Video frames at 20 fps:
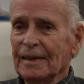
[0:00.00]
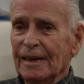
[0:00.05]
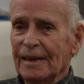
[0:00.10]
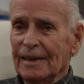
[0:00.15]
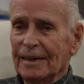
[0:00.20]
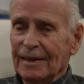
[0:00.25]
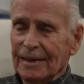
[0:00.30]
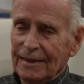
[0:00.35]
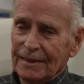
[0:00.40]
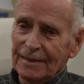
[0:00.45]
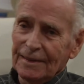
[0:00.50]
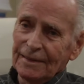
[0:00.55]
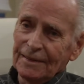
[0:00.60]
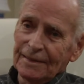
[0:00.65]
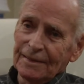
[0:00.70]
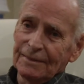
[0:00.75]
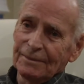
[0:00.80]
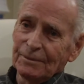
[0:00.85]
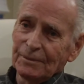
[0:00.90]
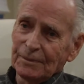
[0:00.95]
And
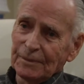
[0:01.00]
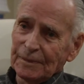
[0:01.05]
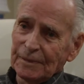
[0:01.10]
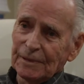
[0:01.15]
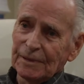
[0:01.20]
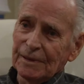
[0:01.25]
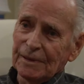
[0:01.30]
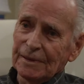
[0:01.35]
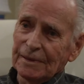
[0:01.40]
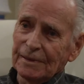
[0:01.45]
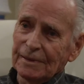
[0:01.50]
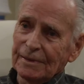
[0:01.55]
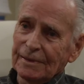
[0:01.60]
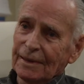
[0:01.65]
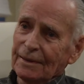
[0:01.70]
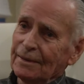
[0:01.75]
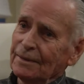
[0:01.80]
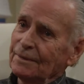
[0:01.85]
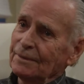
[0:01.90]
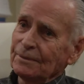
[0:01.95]
uh,
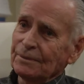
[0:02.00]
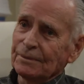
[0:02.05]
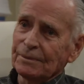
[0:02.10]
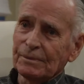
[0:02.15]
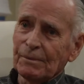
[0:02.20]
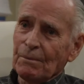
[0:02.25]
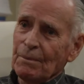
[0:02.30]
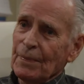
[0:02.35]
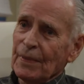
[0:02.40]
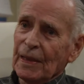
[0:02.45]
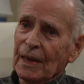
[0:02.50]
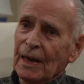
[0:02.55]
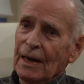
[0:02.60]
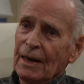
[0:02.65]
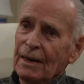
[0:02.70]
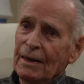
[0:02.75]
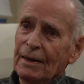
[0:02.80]
so, uh,